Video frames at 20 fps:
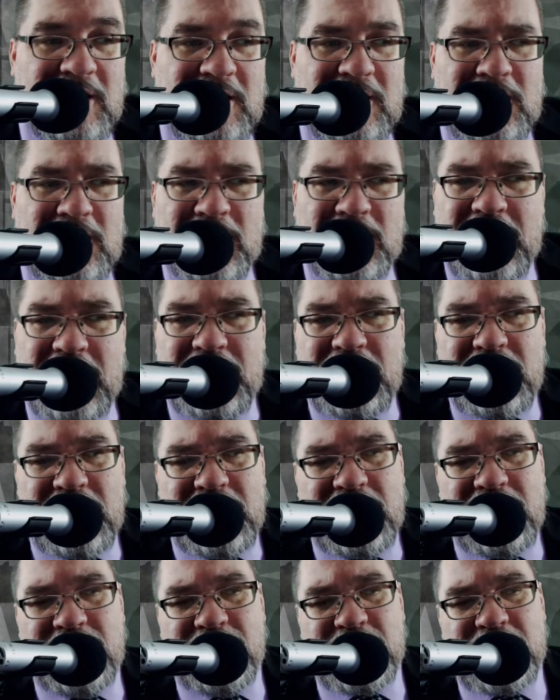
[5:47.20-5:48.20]
Okay,
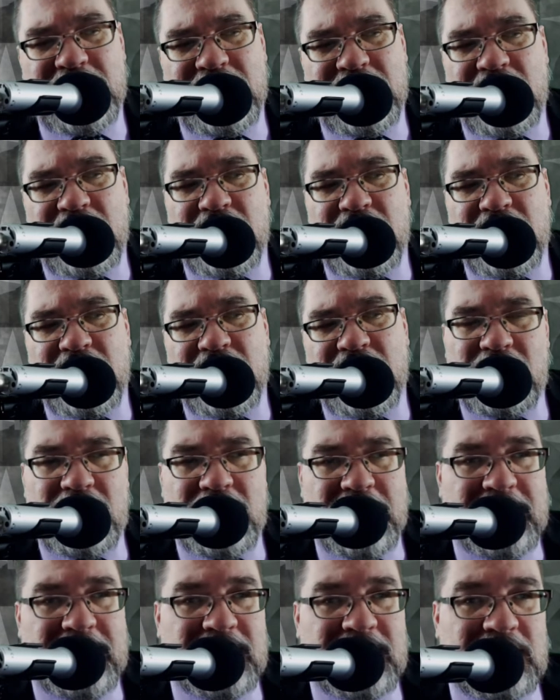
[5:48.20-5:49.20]
it was in the
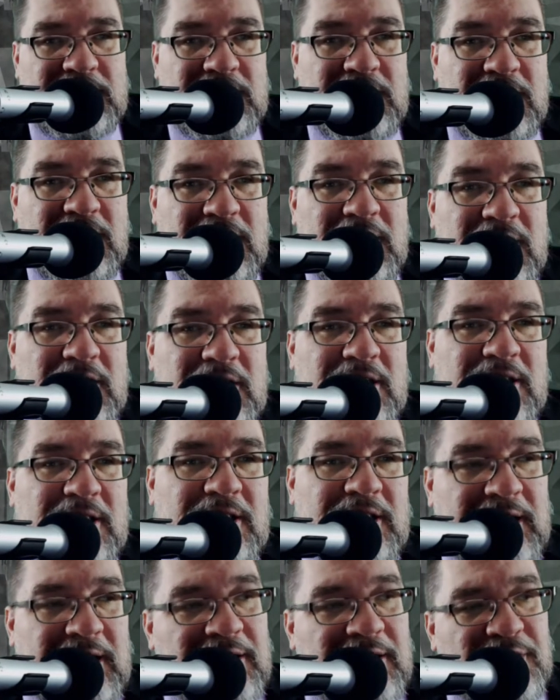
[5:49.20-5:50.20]
30s
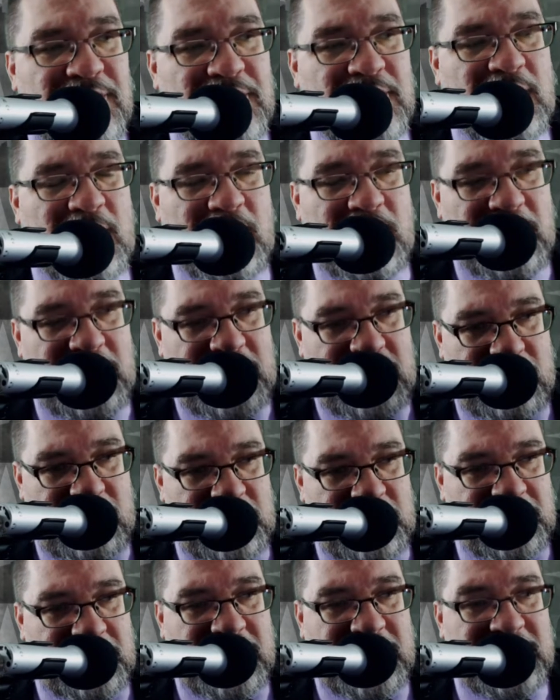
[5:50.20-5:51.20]
that you saw
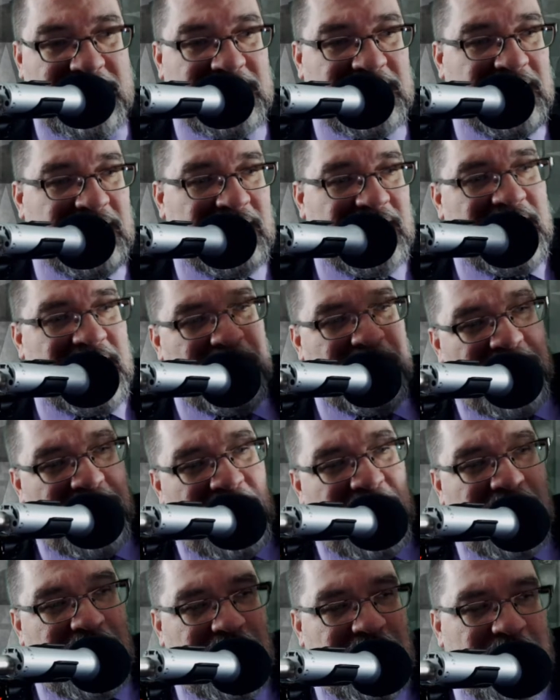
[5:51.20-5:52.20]
Hitler's rise, and they
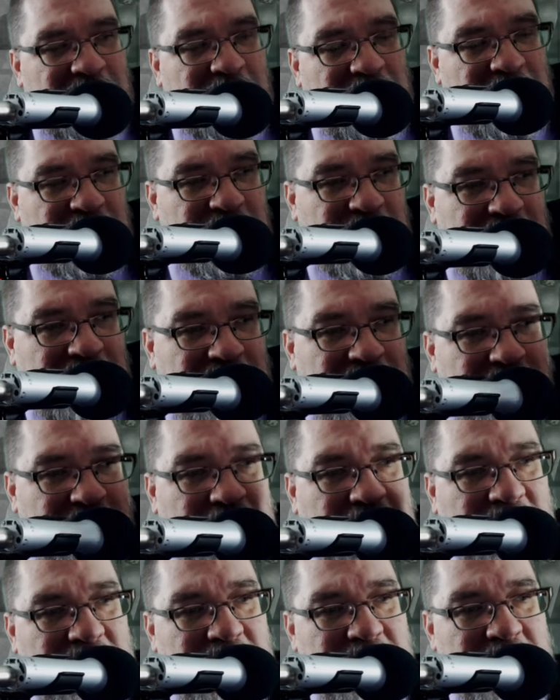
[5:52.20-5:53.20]
immediately were doing the
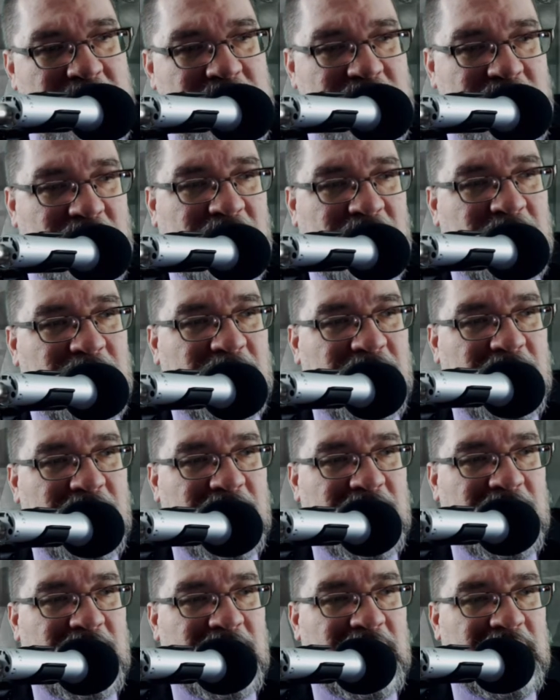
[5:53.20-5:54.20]
Bellamy Salute.
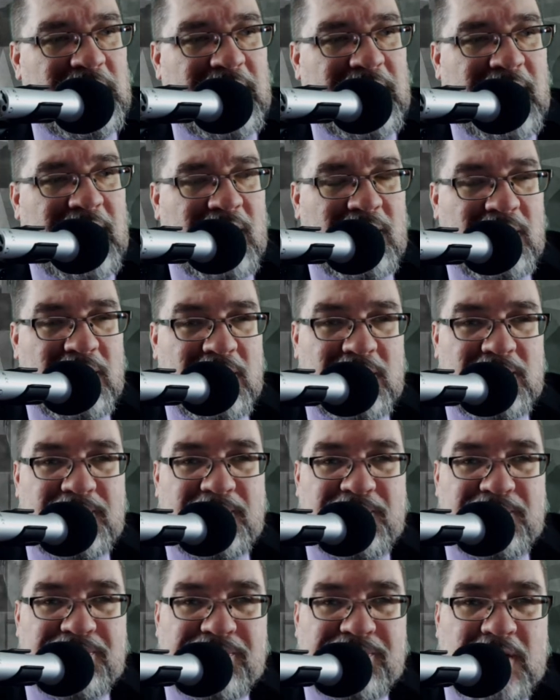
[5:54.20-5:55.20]
Now,
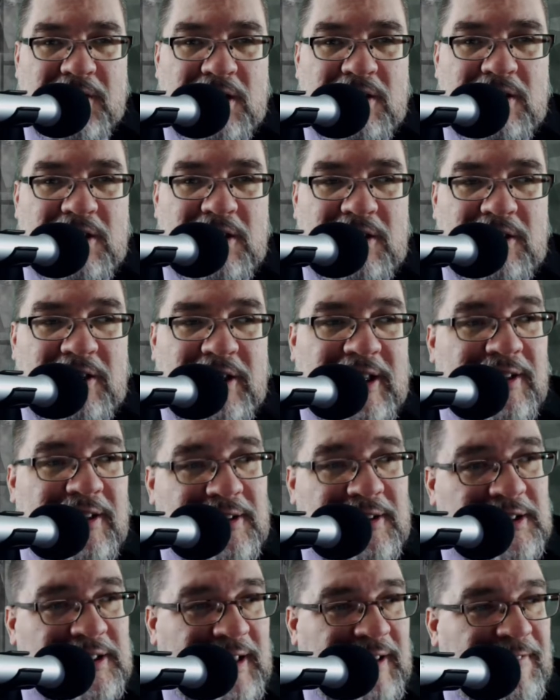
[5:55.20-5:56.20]
little
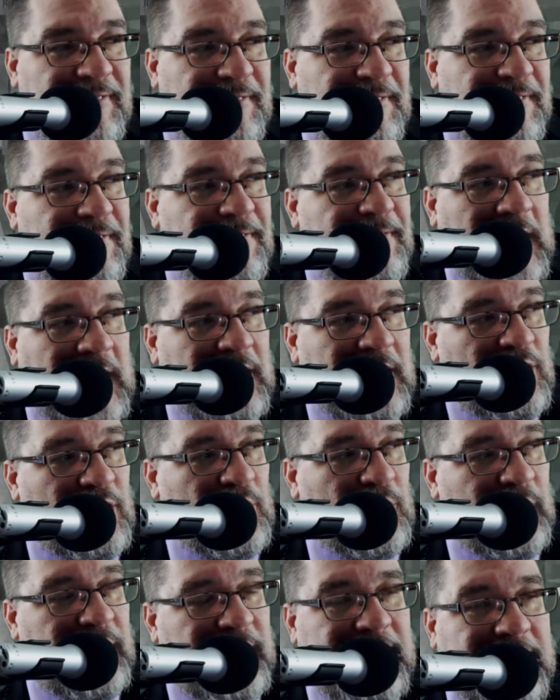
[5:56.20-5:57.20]
interesting
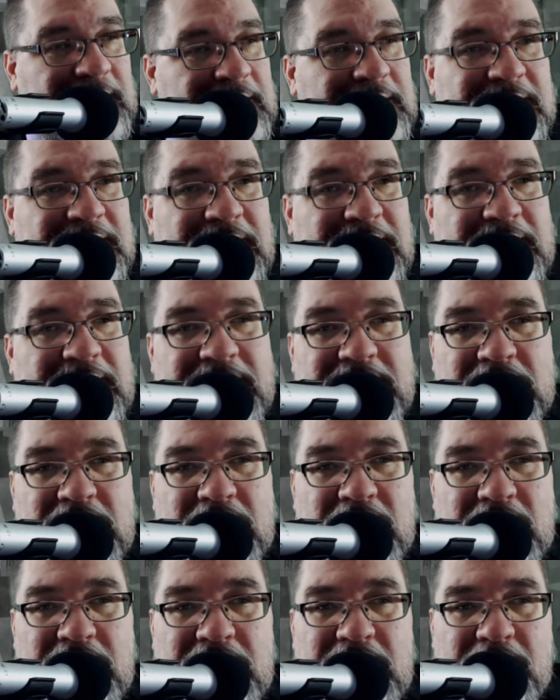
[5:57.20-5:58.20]
factoid is
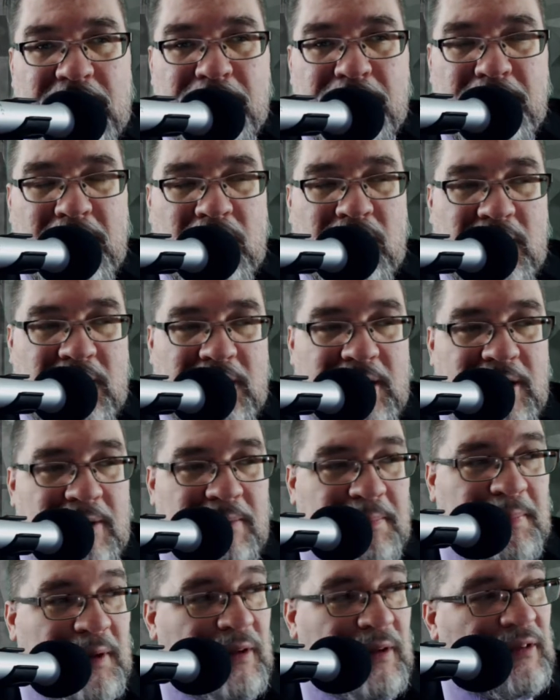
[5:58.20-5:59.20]
the American
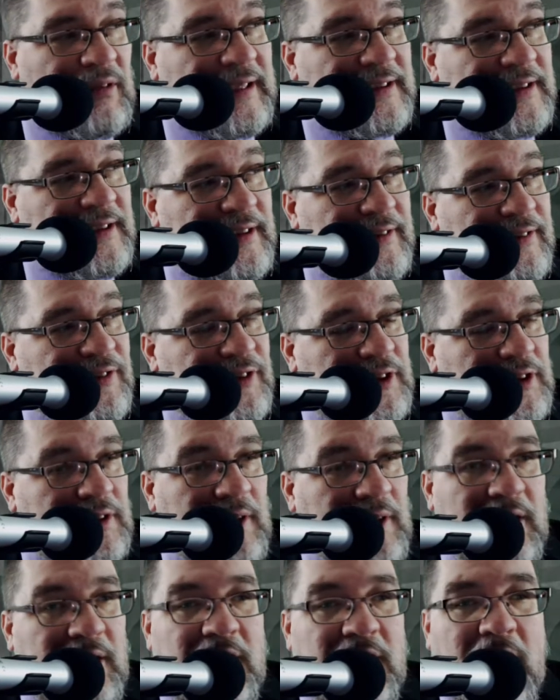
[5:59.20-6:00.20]
progressives
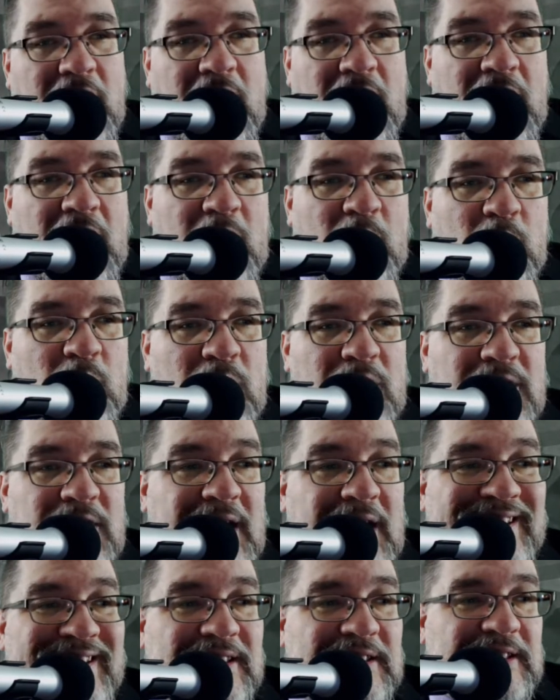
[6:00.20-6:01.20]
were
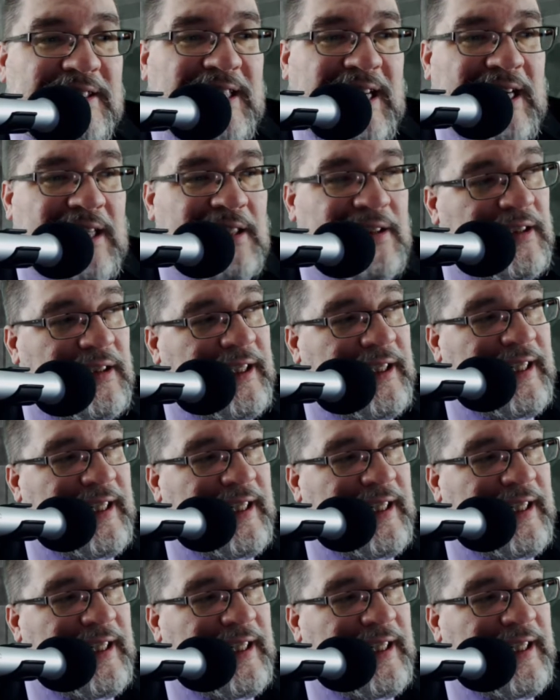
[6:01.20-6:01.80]
not exactly